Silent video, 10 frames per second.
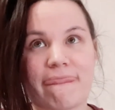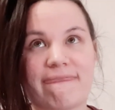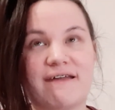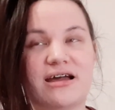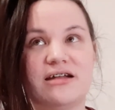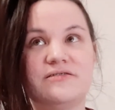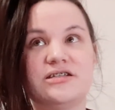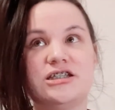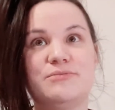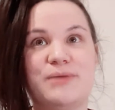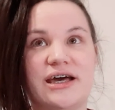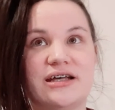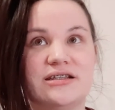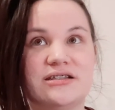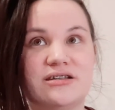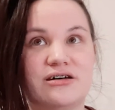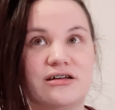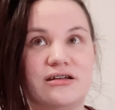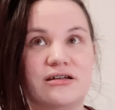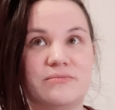it kind of just depends
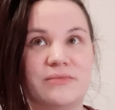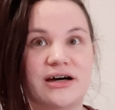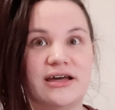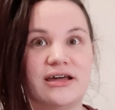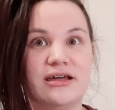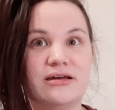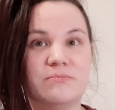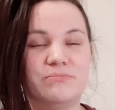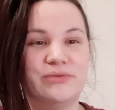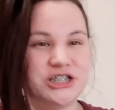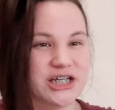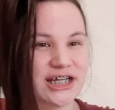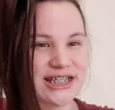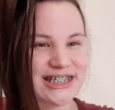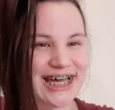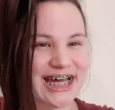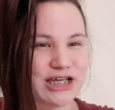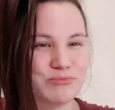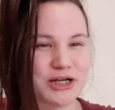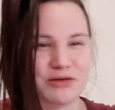on my budget at the
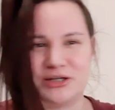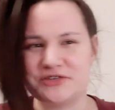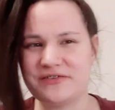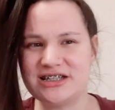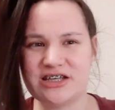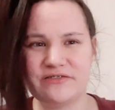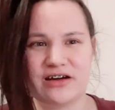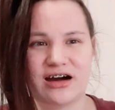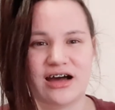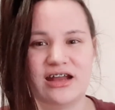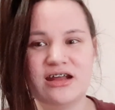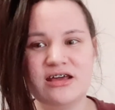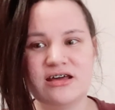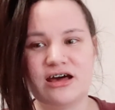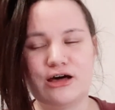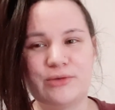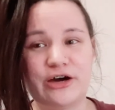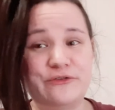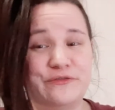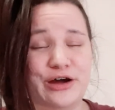time and how much funds I've got,
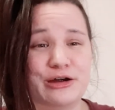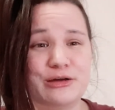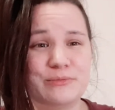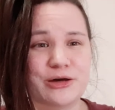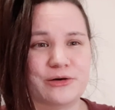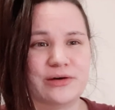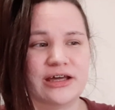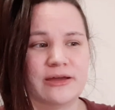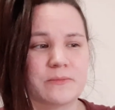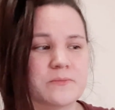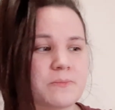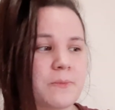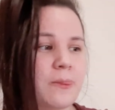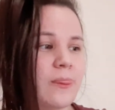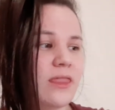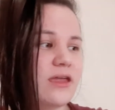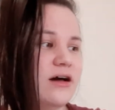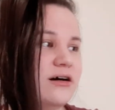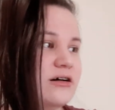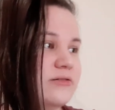how far I'm going.
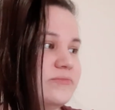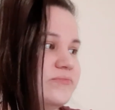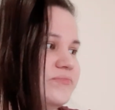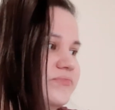Um,